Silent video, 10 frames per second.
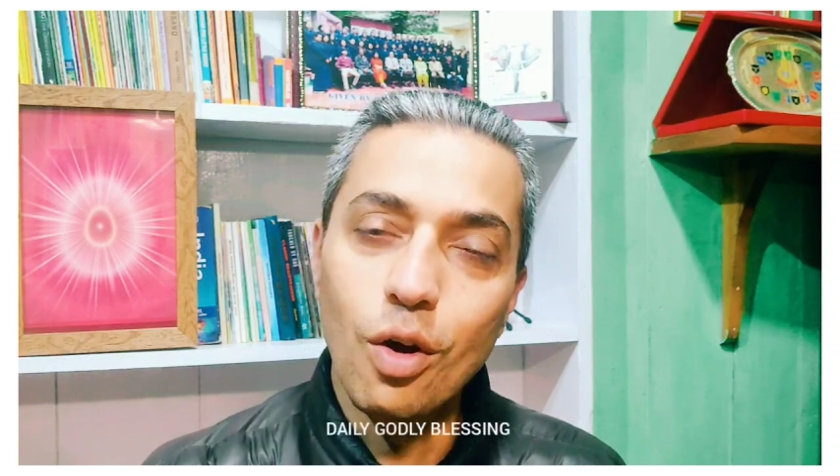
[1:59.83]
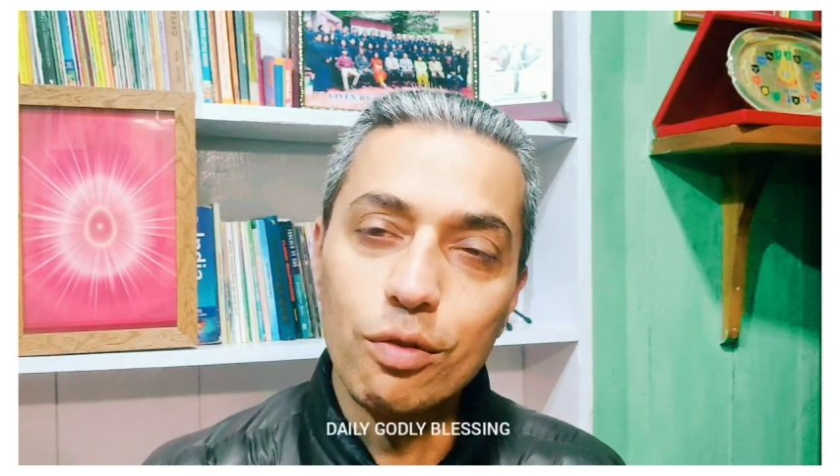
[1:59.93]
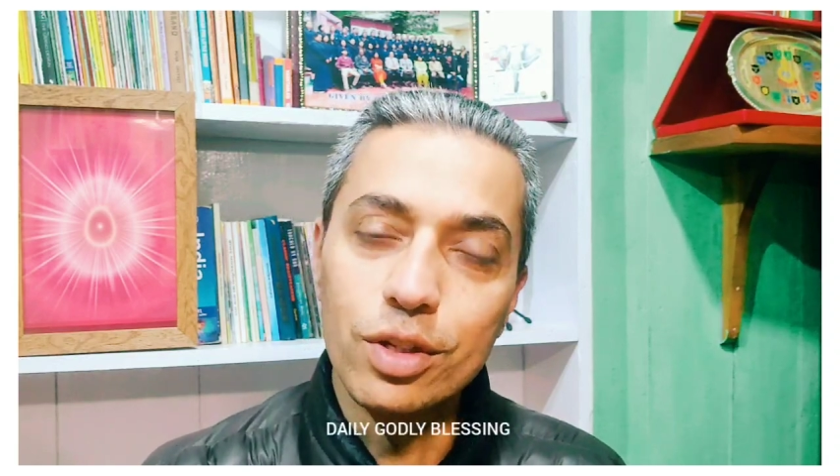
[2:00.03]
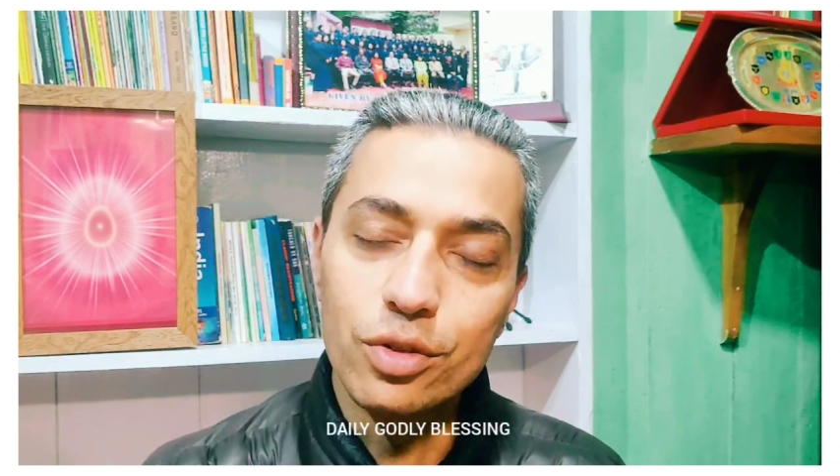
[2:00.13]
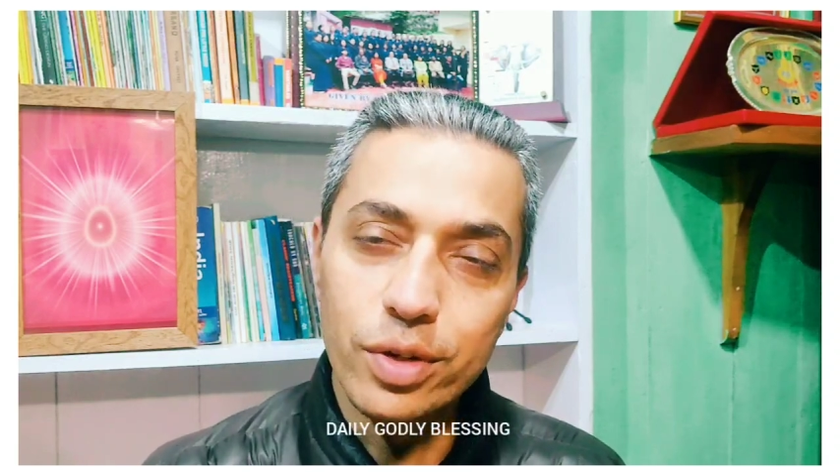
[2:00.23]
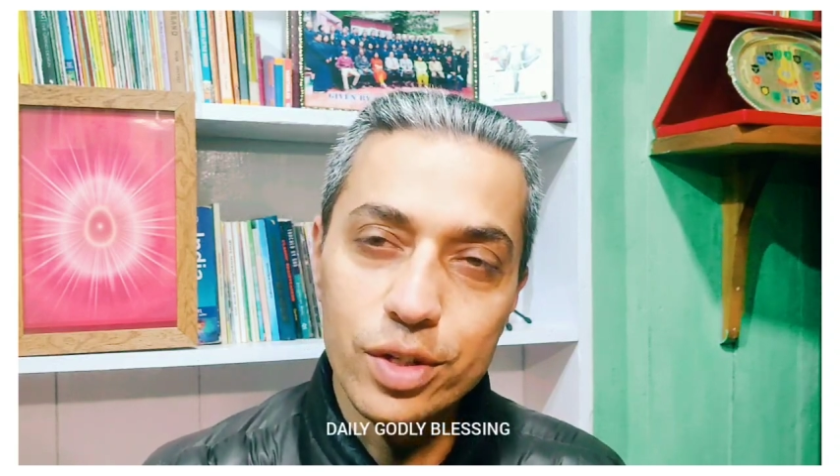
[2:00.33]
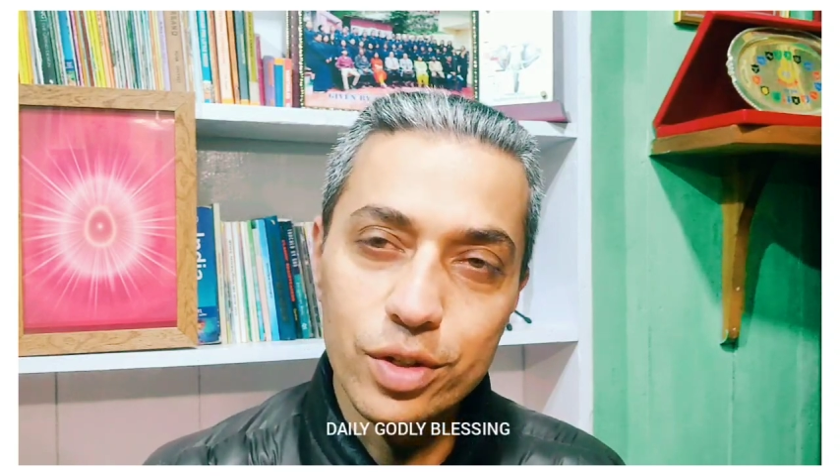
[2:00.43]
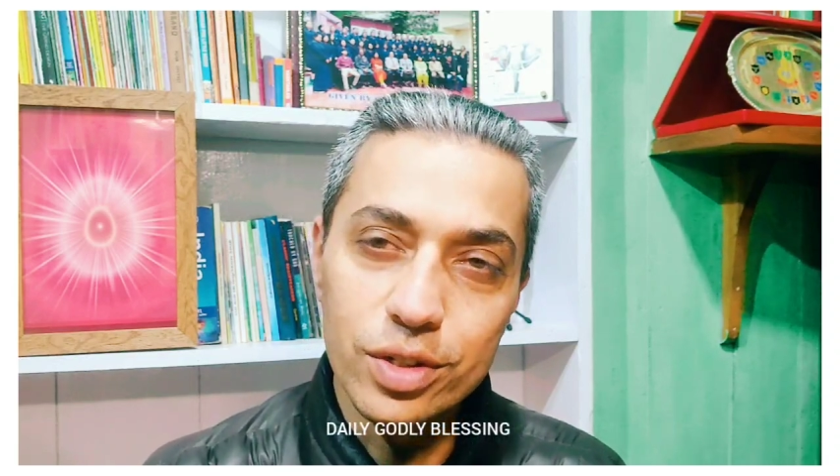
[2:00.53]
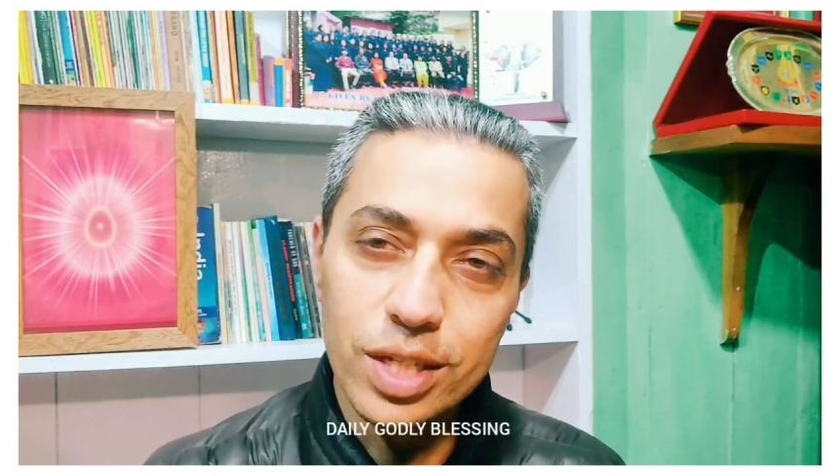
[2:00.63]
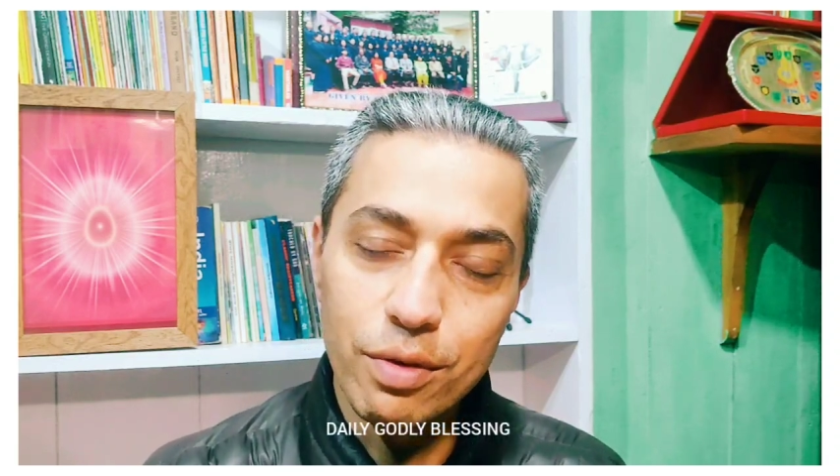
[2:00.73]
of the
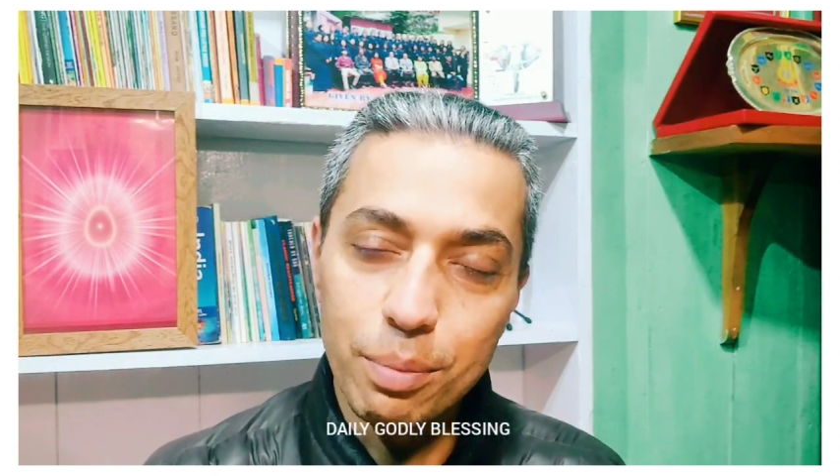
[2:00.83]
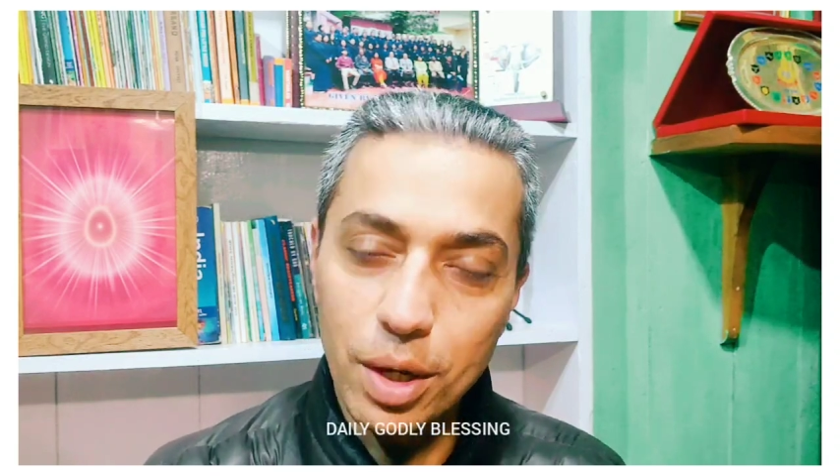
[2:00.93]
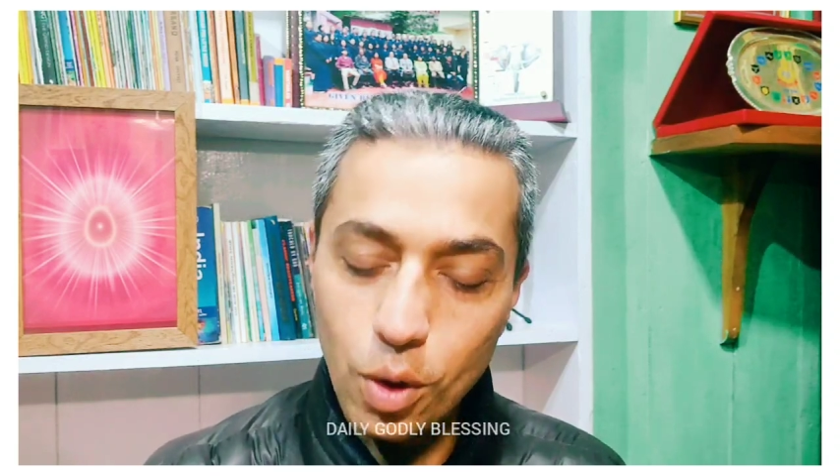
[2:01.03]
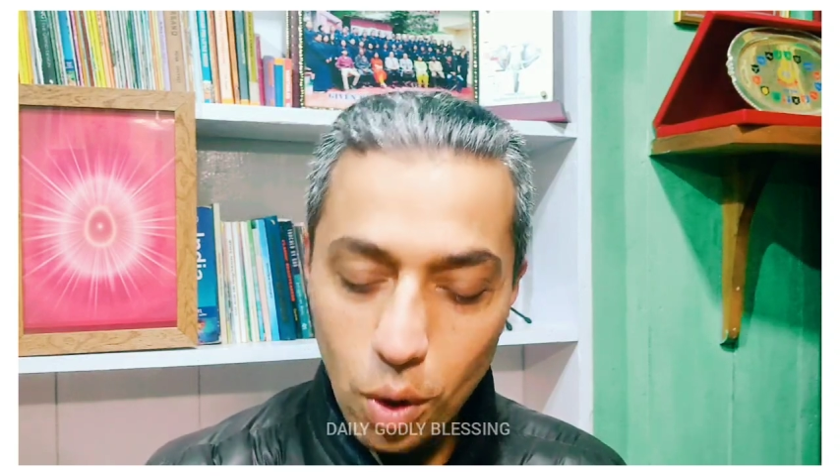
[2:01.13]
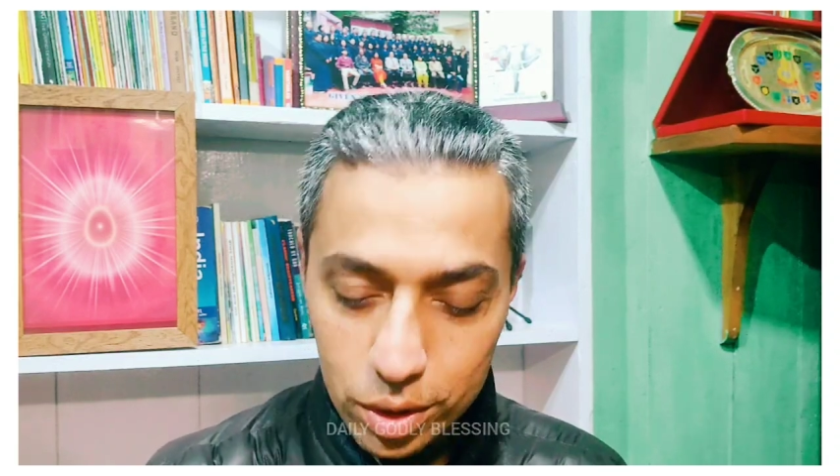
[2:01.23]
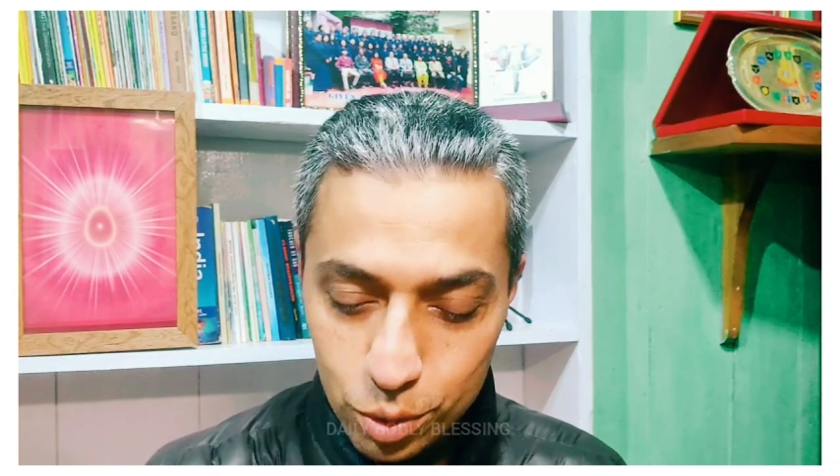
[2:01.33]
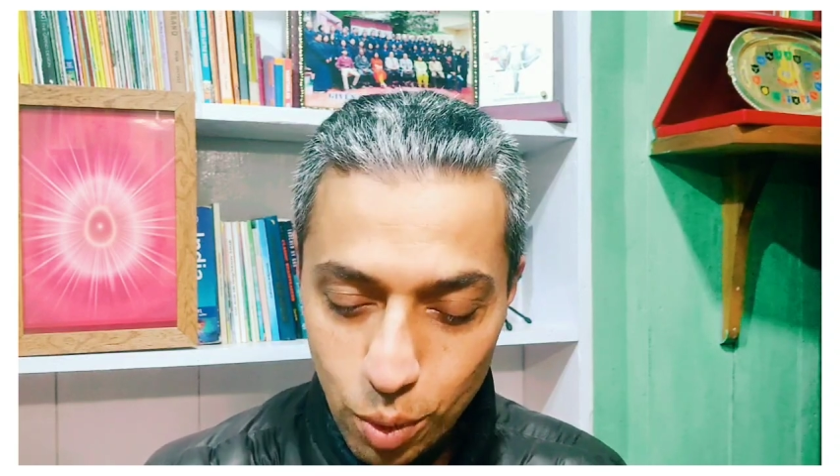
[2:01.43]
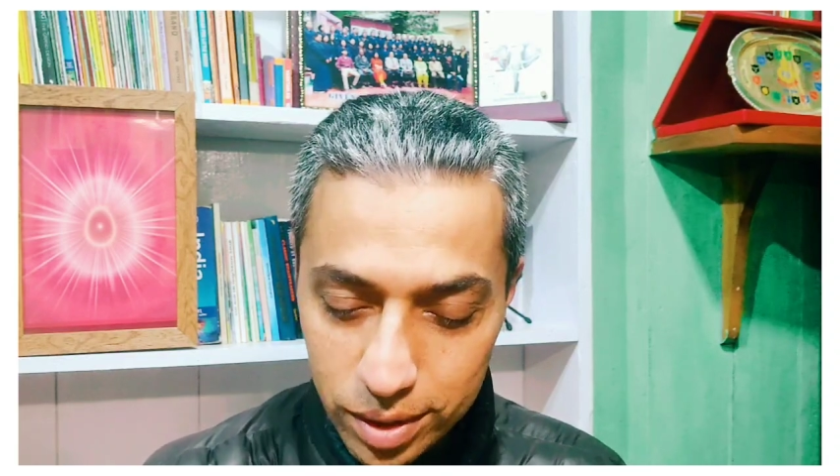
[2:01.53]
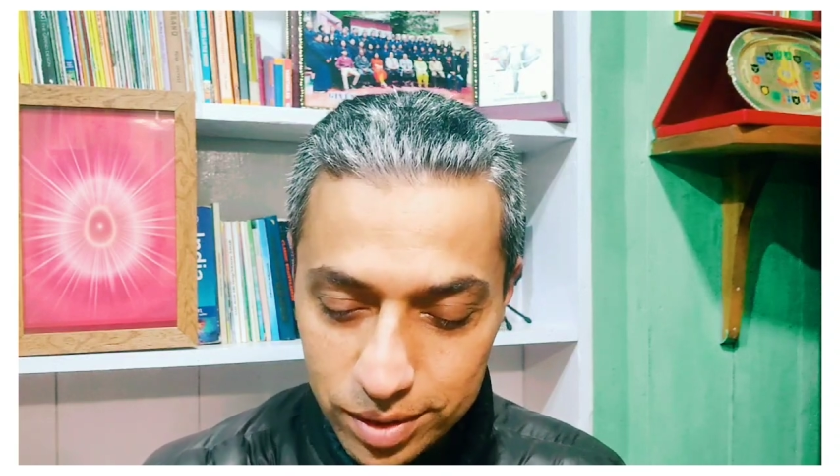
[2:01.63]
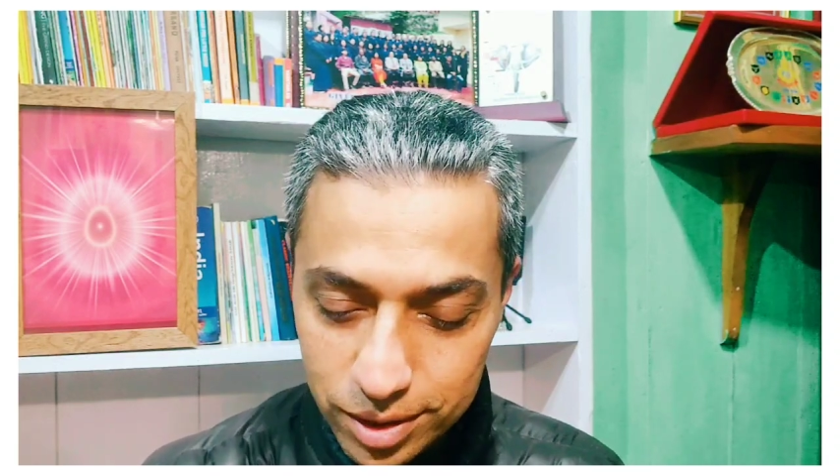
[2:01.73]
treasures given by God
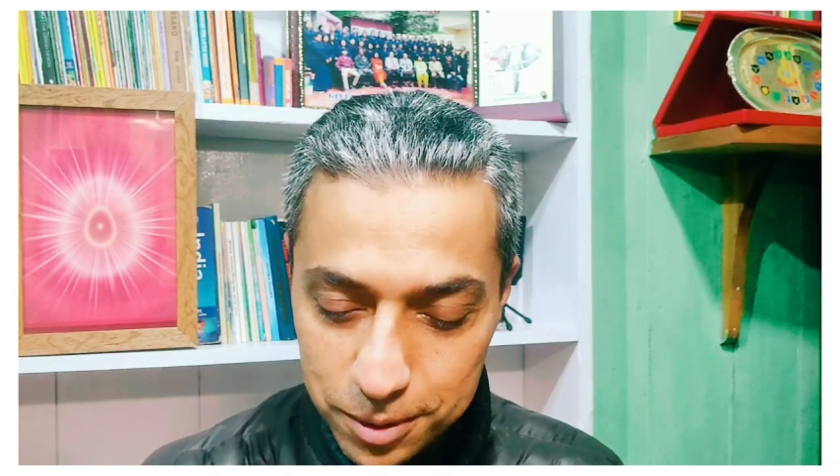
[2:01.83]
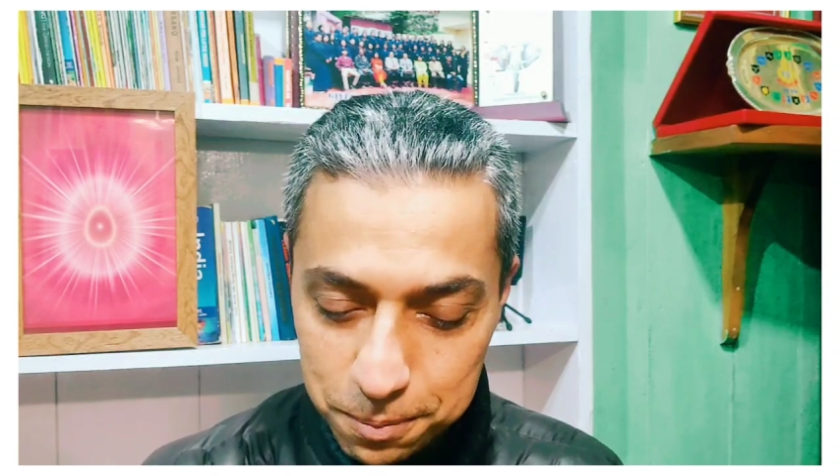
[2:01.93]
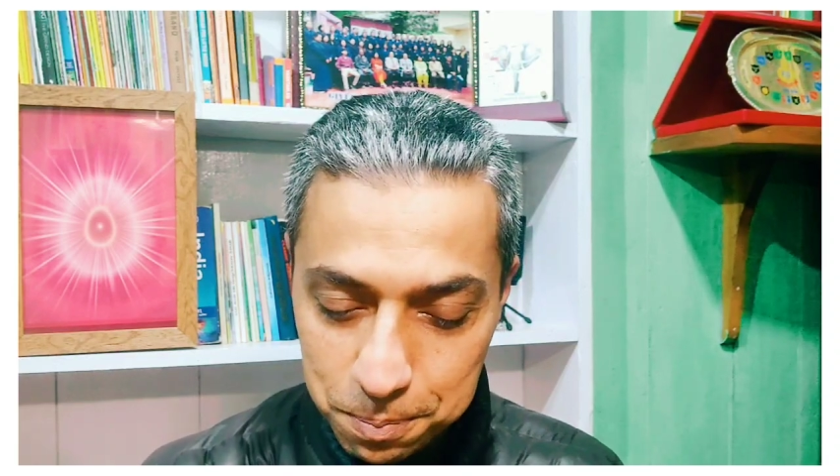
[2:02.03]
to us.